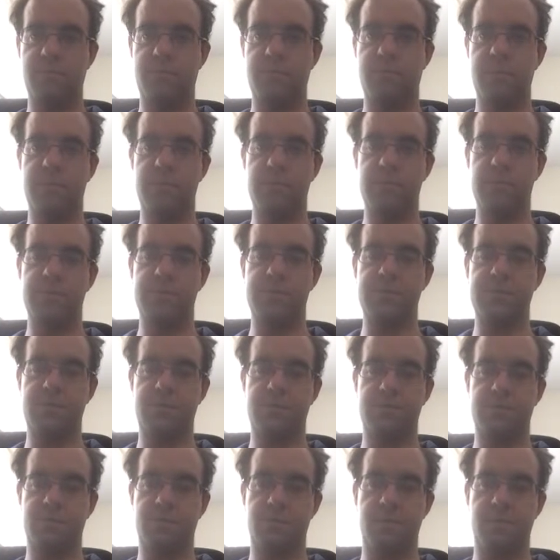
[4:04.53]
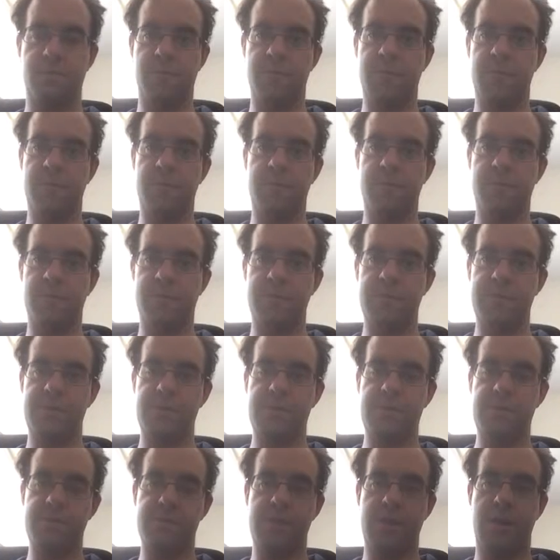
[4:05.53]
those events 50
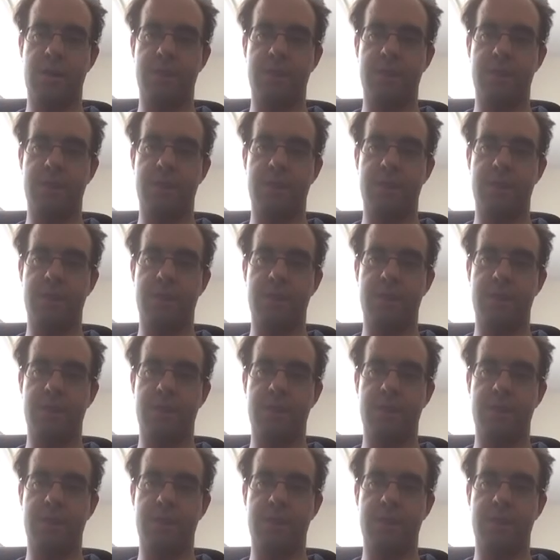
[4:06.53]
years